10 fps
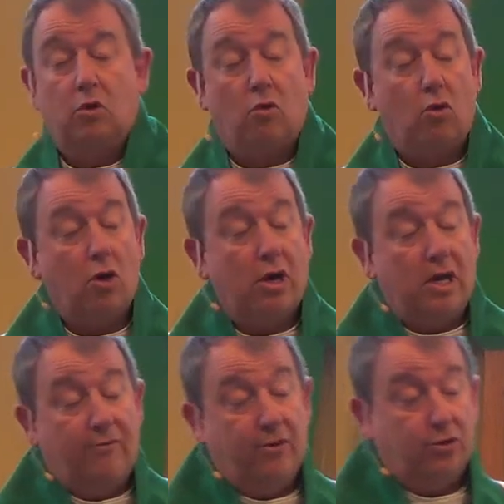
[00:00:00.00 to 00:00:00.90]

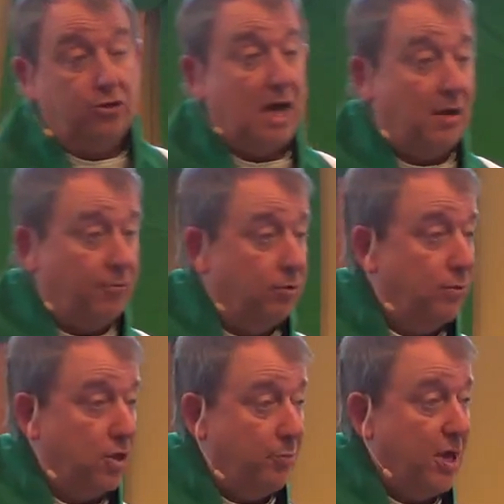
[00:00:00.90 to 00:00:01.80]
or if you
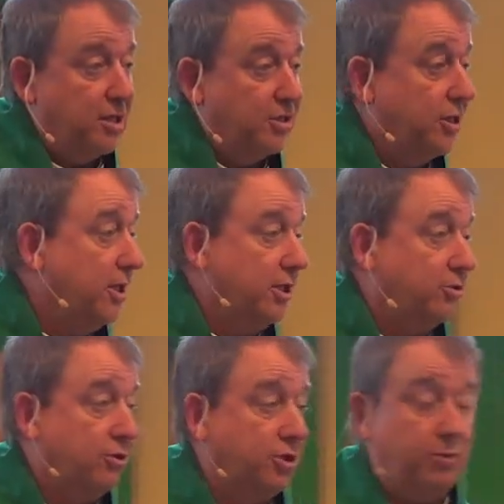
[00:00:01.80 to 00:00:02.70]
travel with our Palestinian
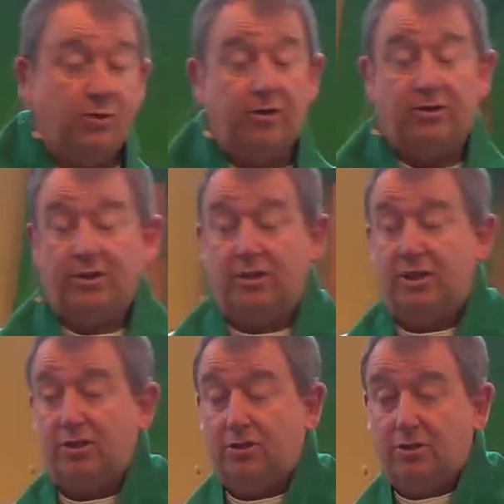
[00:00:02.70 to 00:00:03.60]
Christian brothers and
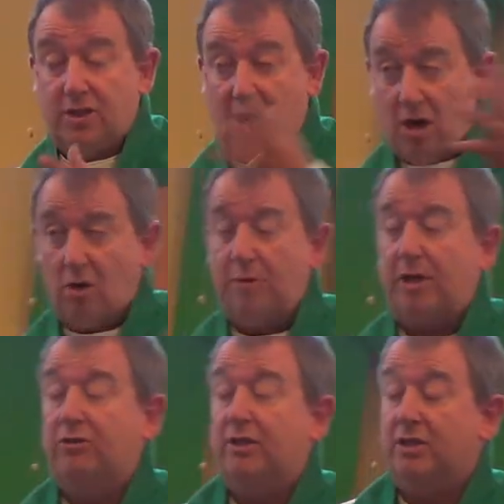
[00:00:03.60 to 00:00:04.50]
sisters, the
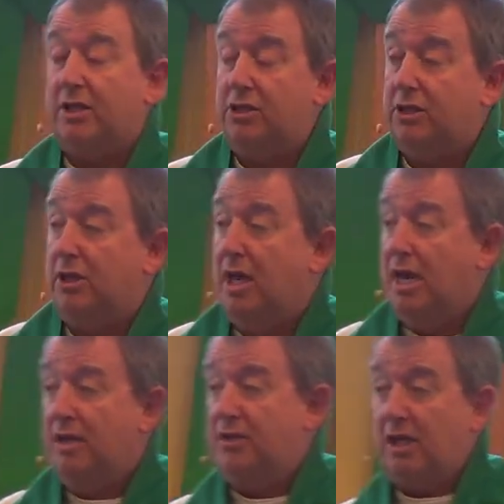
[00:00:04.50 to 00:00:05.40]
Arabic
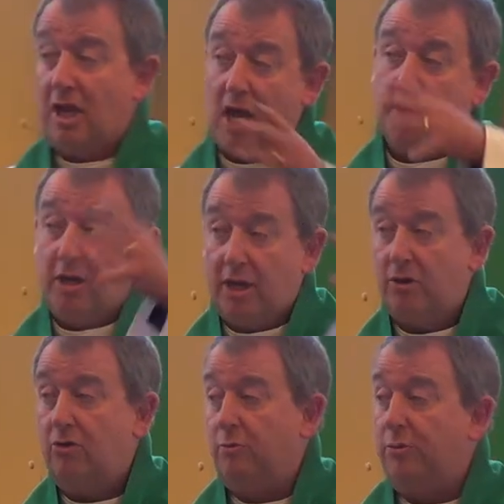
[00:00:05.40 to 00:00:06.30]
translation, salam
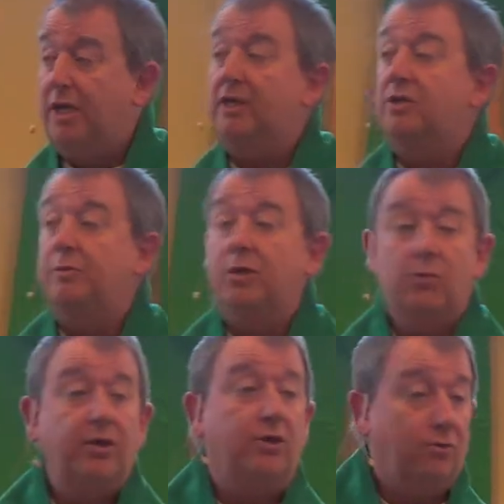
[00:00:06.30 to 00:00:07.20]
alaikum, peace be
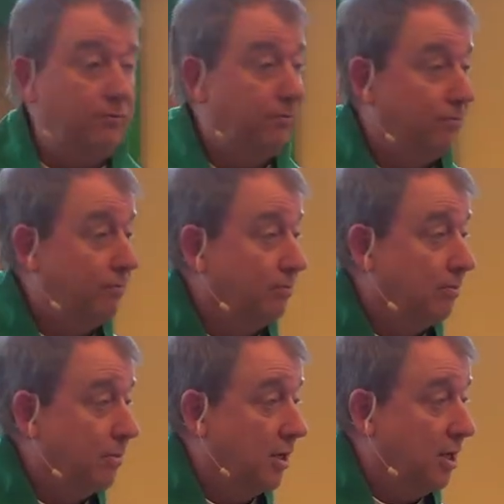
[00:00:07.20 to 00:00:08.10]
with you.
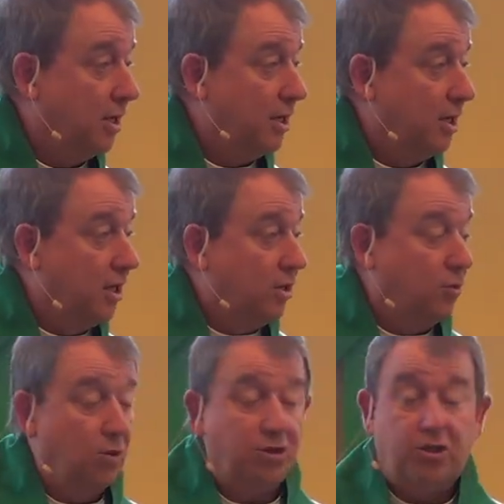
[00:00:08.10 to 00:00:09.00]
The
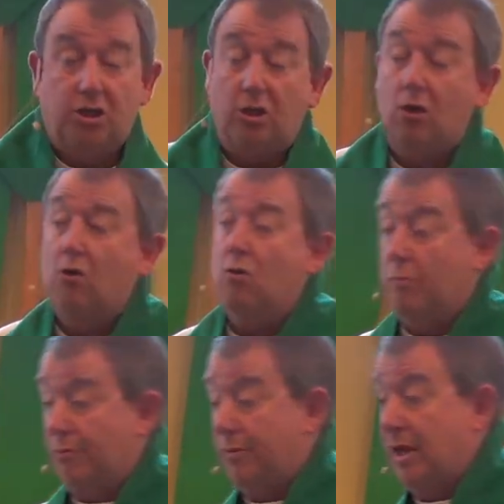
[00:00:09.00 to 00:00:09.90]
word
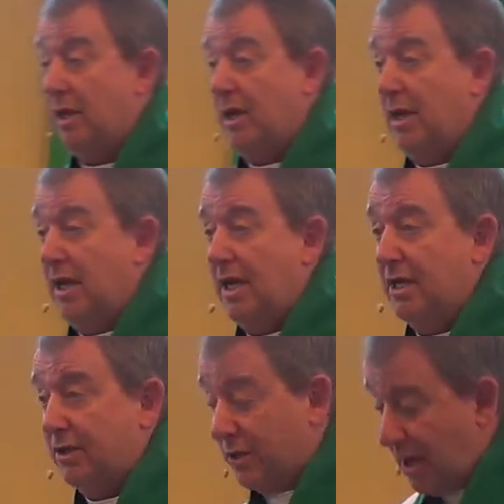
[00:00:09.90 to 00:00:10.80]
shalom
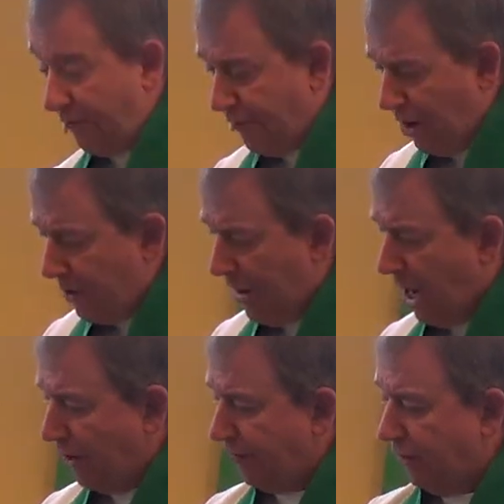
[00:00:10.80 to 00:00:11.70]
is a very
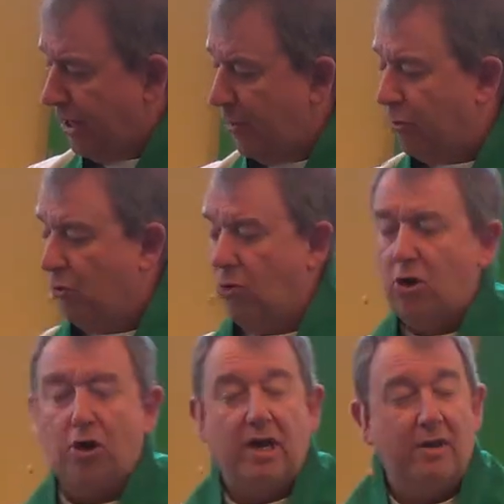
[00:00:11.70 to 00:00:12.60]
powerful Hebrew
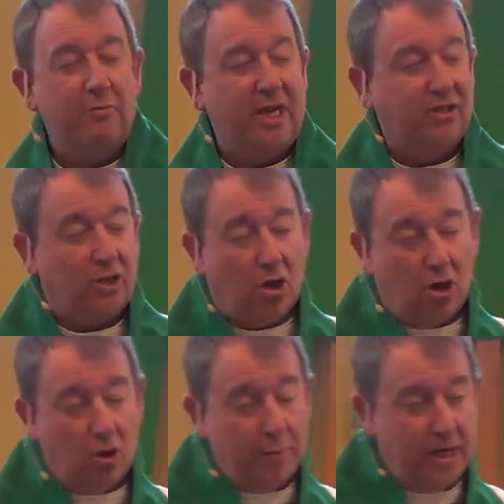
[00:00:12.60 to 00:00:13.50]
word. It means
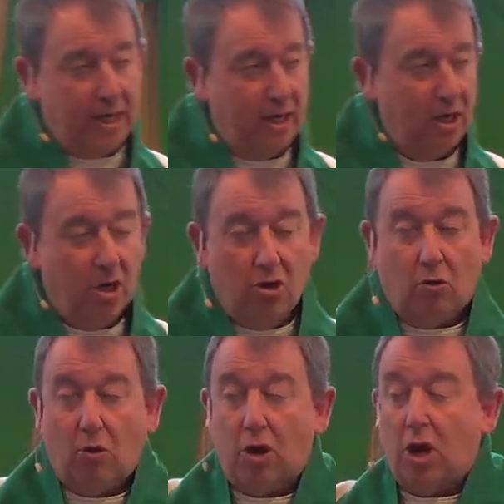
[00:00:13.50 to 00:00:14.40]
harmony
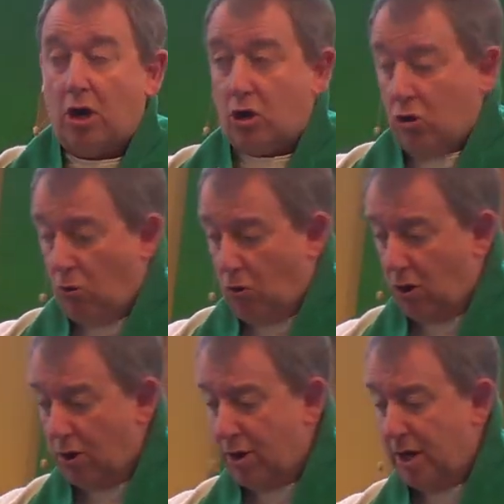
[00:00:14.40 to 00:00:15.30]
or
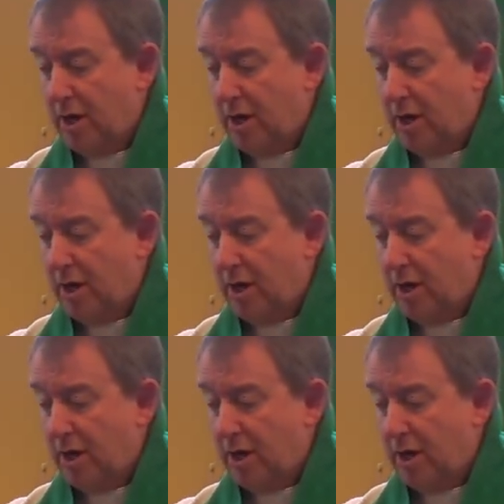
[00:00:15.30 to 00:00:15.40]
accord